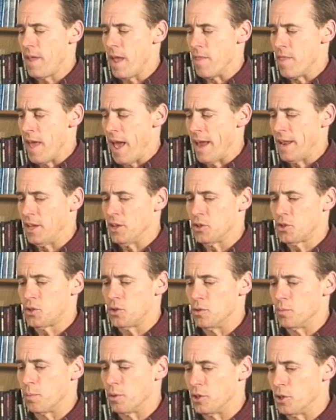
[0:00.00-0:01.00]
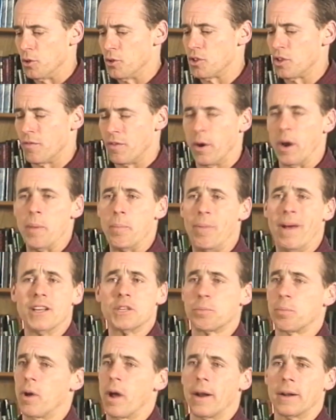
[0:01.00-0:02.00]
and that is to produce the very
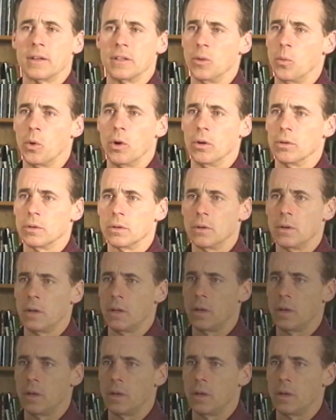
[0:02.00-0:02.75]
best product in the world.